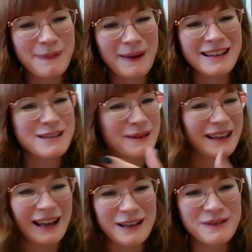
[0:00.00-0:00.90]
space to
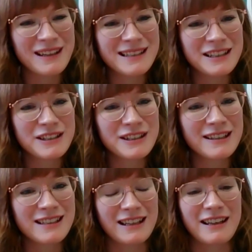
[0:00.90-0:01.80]
engage with these
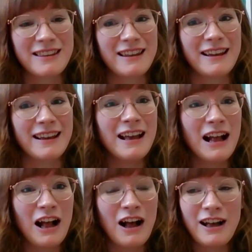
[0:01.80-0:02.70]
issues. And I think,
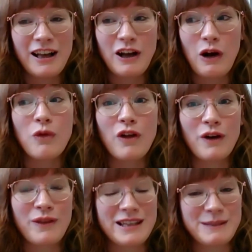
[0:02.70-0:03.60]

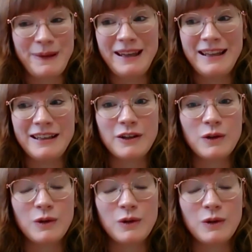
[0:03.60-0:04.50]
although there's been
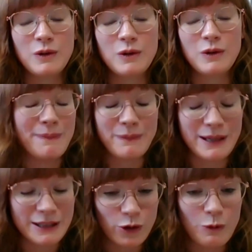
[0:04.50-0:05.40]
calls, and
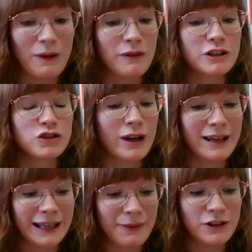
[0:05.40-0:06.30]
we talk about the
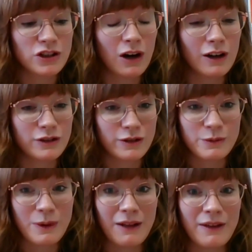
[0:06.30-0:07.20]
training in the charter
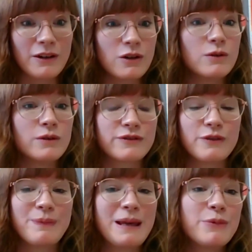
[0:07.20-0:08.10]
as well, there are calls
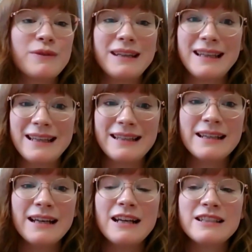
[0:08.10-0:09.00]
for people need
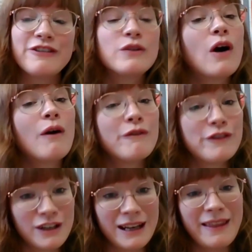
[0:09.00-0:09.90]
to feel
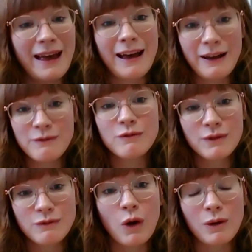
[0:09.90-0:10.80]
confident in their
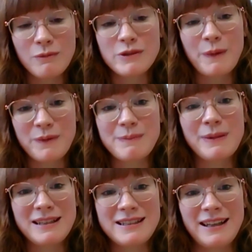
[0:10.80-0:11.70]
role and
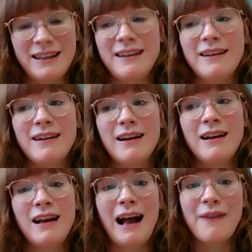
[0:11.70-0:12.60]
responsibility here
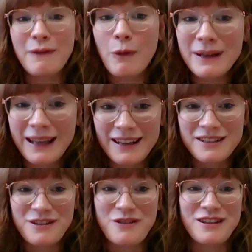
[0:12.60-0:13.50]
and their
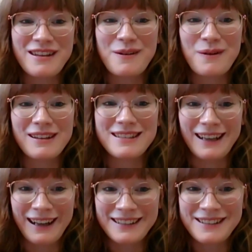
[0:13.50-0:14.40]
obligations under the Equality
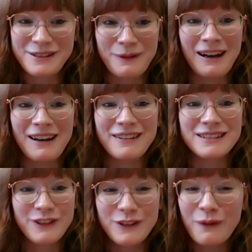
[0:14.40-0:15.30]
Act as well,
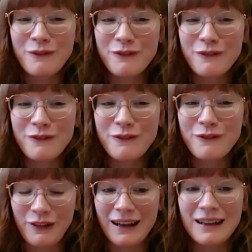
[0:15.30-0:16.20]
to feel confident
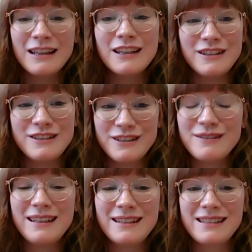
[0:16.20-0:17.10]
about that. You
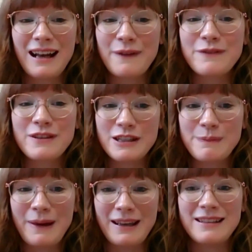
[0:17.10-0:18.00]
do need to have the
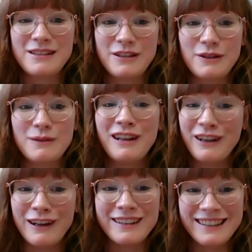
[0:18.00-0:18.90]
space to
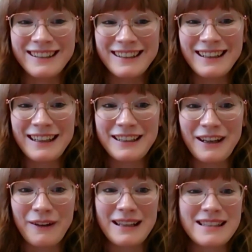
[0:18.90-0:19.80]
learn.
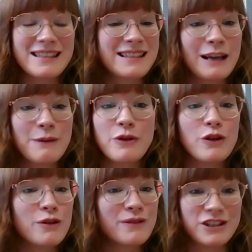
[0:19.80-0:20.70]
It's the same with
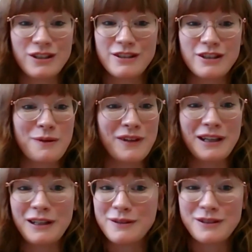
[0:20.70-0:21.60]
other issues to do with
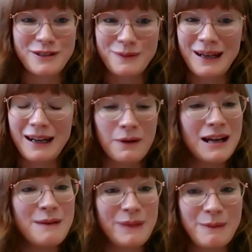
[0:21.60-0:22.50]
inclusion as well.
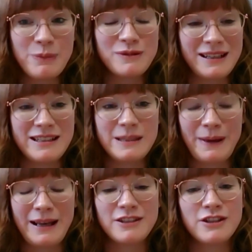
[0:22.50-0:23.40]
People need
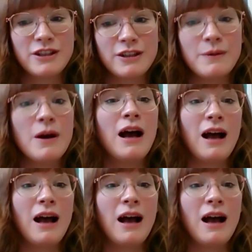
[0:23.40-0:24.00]
space to